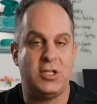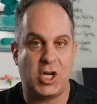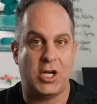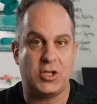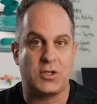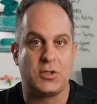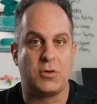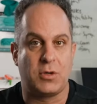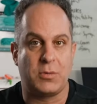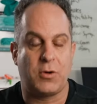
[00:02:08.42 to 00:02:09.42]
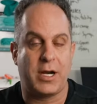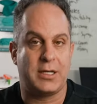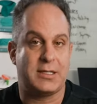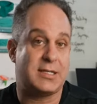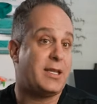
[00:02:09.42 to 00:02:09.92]
changes during
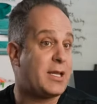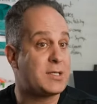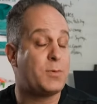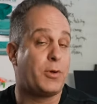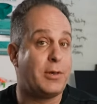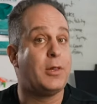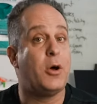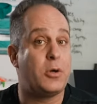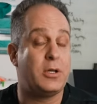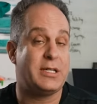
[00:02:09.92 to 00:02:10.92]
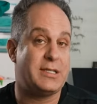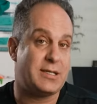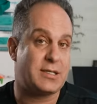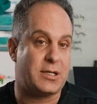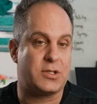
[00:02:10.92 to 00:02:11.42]
pregnancy, and that's both local and
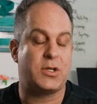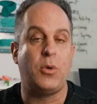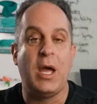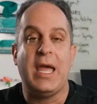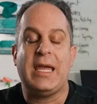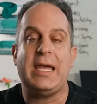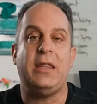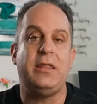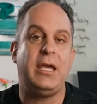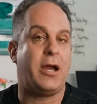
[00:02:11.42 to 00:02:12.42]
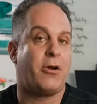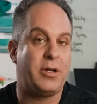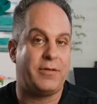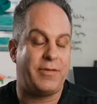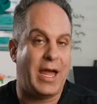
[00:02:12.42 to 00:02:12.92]
distant. So in the
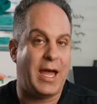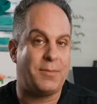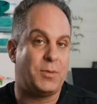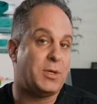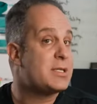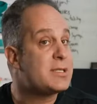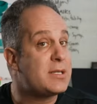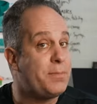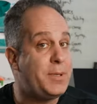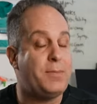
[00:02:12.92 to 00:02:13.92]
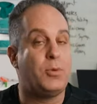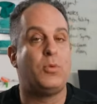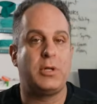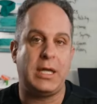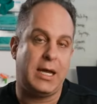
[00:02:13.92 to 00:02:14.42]
area of the abdomen, some people
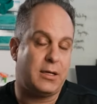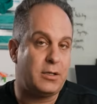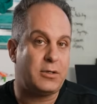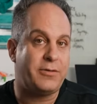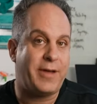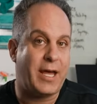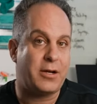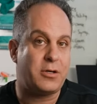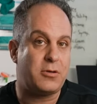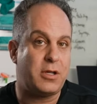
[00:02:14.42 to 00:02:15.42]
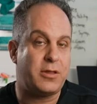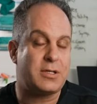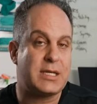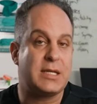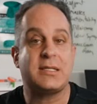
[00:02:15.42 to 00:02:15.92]
will gain a little fat underneath the
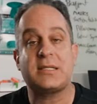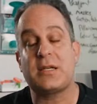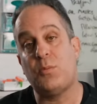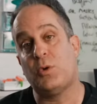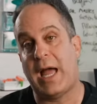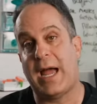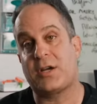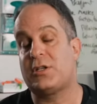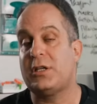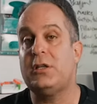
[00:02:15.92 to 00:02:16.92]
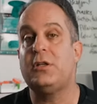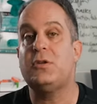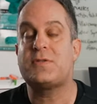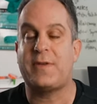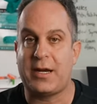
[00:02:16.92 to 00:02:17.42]
skin, some will actually
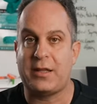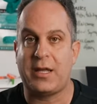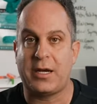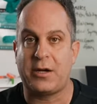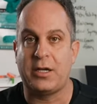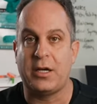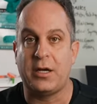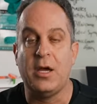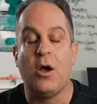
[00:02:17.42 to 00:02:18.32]
lose fat in that area.